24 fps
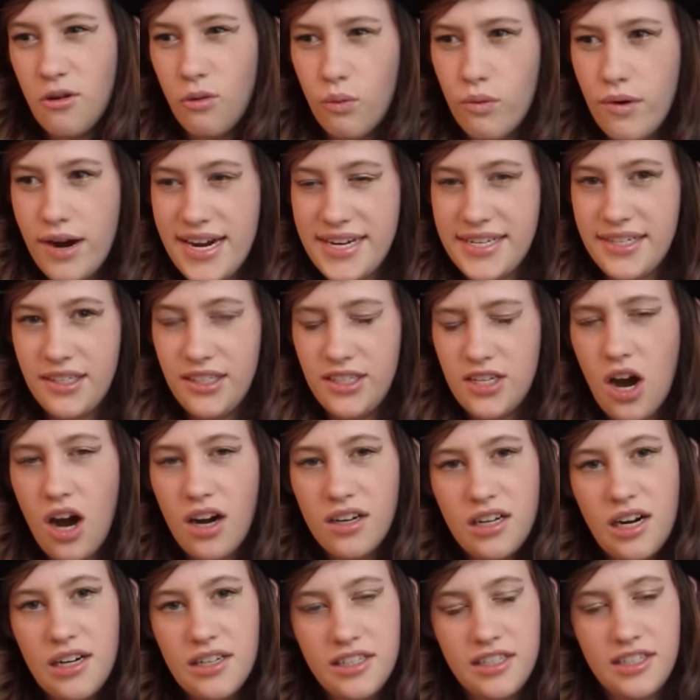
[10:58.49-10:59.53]
we
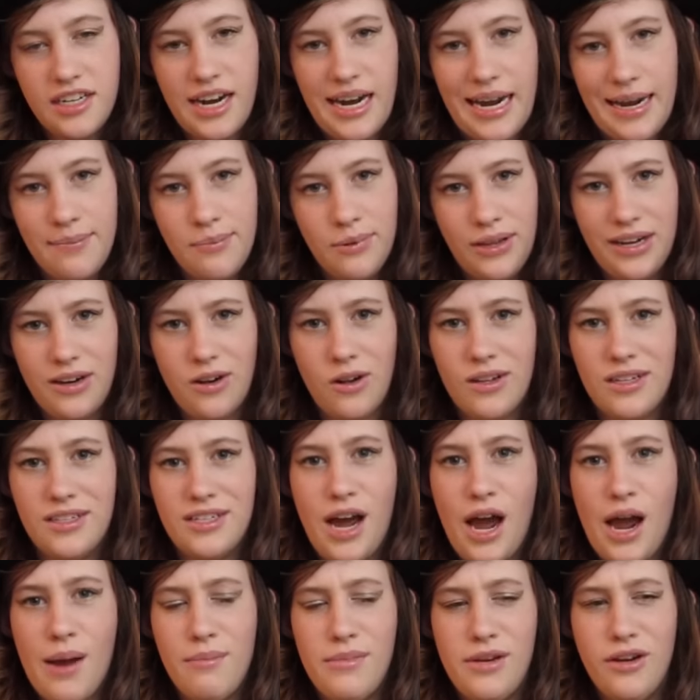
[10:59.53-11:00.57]
talked on Skype, like, all the
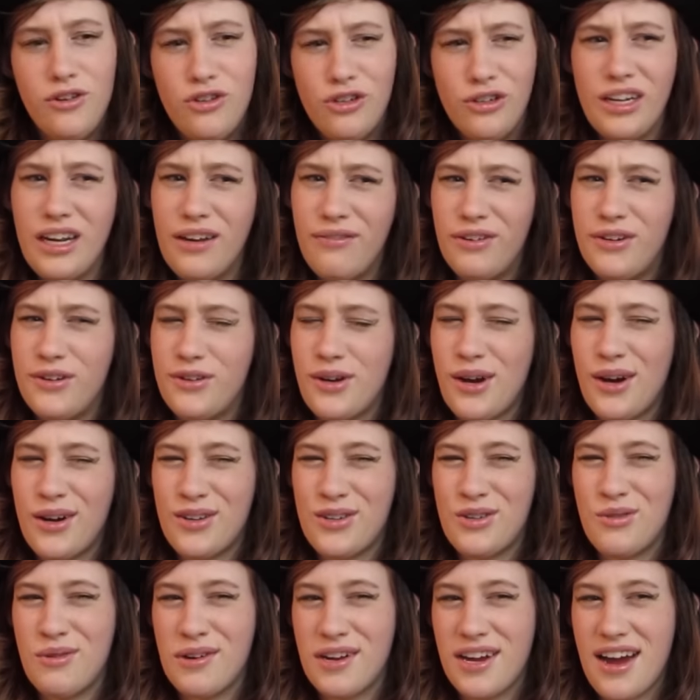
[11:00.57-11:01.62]
time. Usually if you
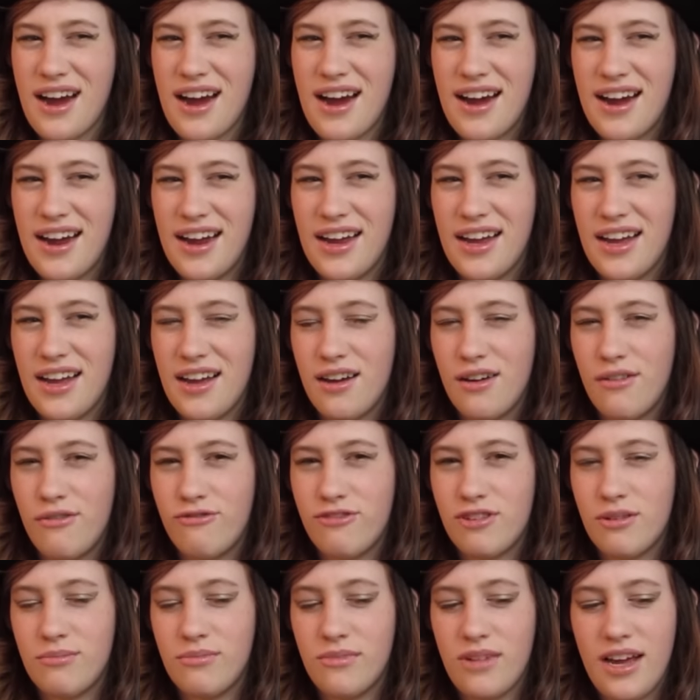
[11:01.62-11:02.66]
talk to a guy
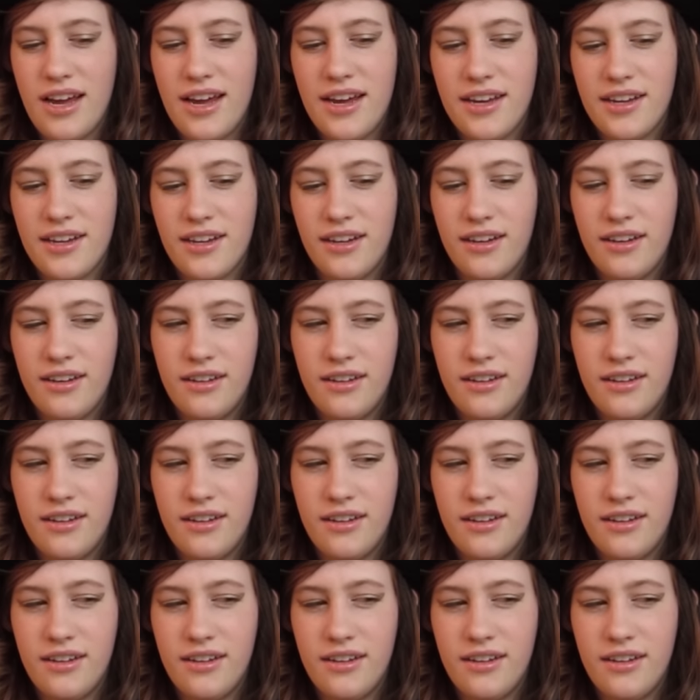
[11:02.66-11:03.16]
from like